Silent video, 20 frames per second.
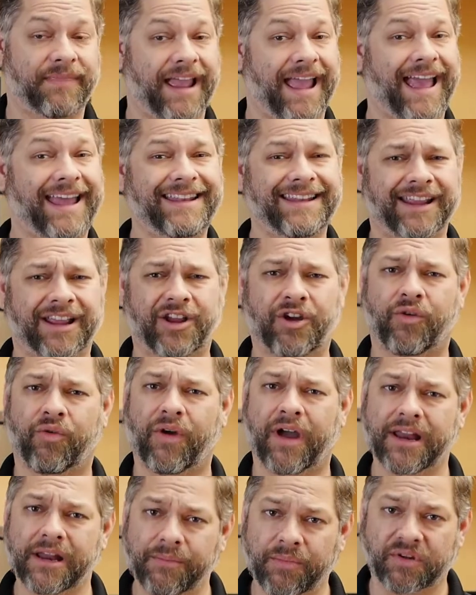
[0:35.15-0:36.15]
Had an
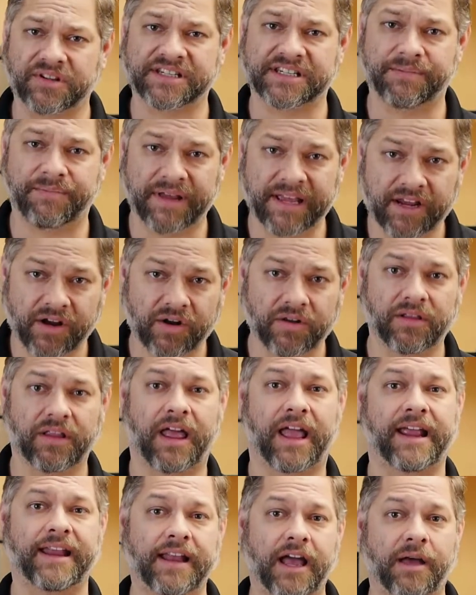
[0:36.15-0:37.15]
incredible speaker
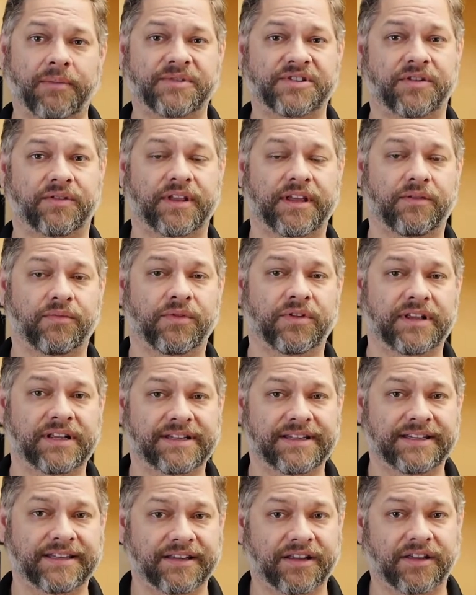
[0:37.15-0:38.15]
lineup, so they really
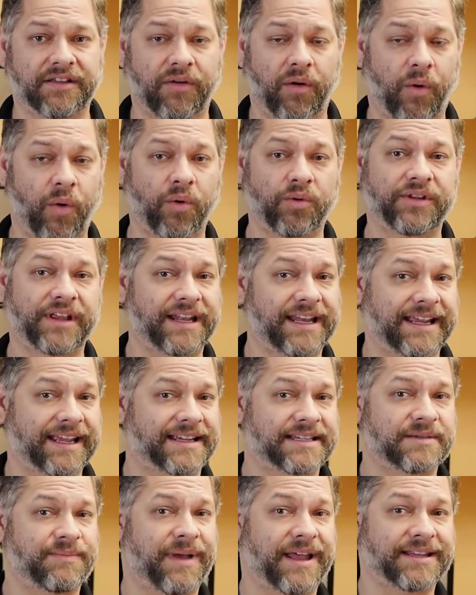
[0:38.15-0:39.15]
didn't hold any
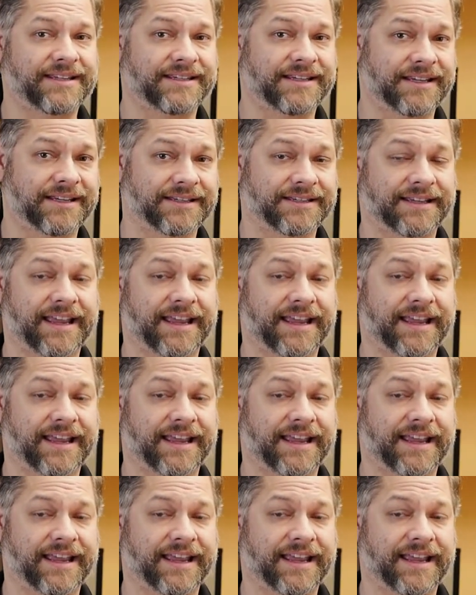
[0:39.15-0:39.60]
expenses.